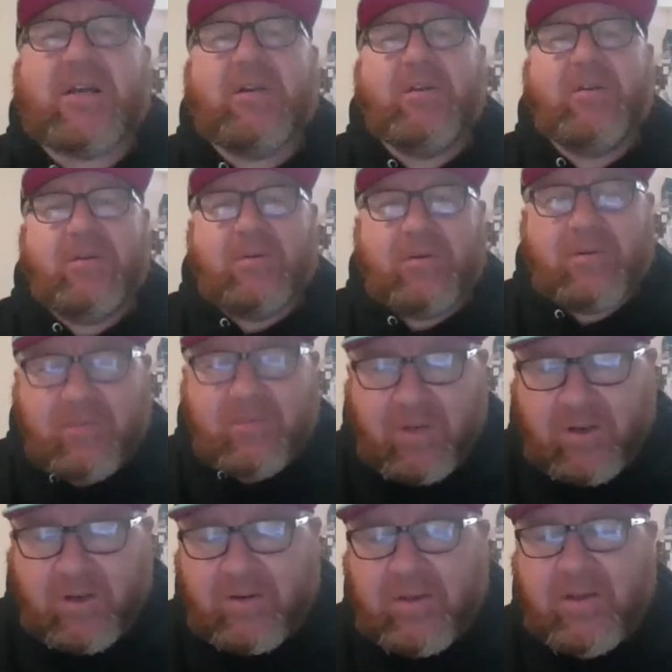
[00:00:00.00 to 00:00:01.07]
how you do it.
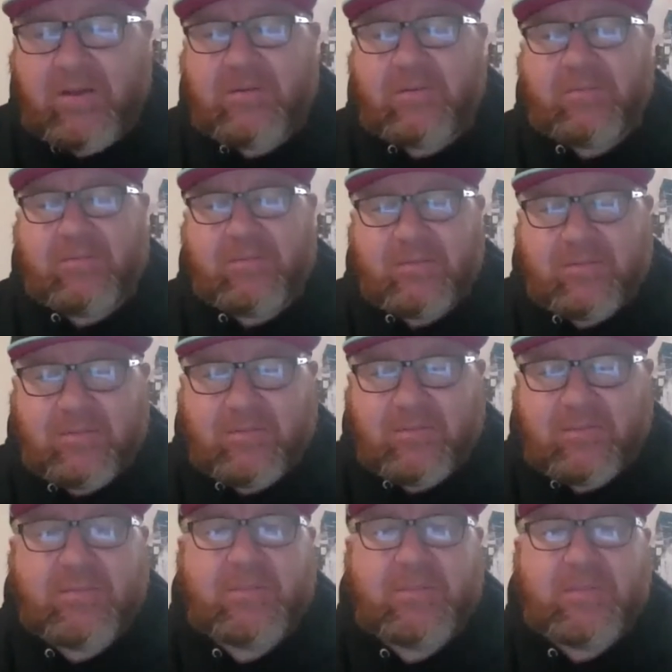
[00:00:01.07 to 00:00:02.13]
Okay. Yeah.
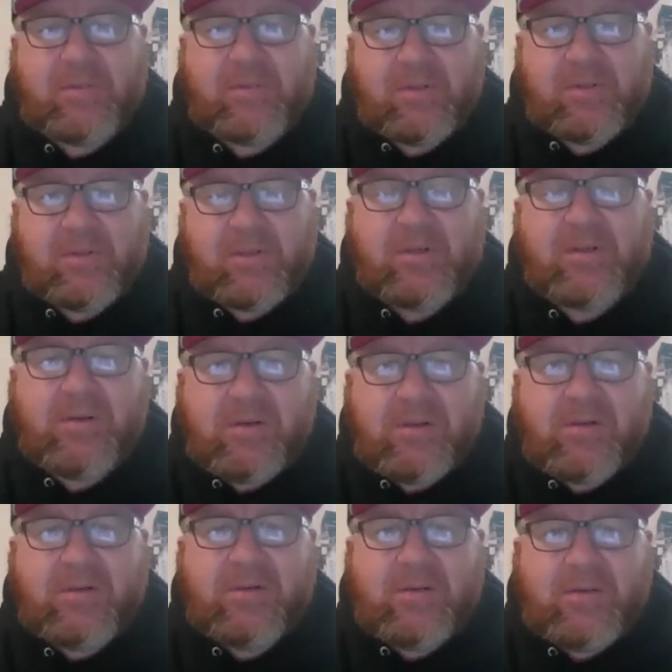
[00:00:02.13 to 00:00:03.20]
Yeah.
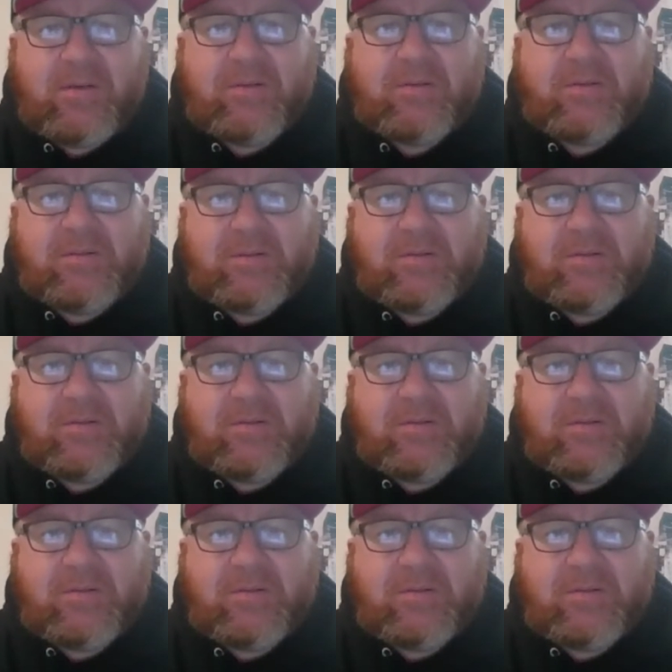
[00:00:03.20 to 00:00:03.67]
All right,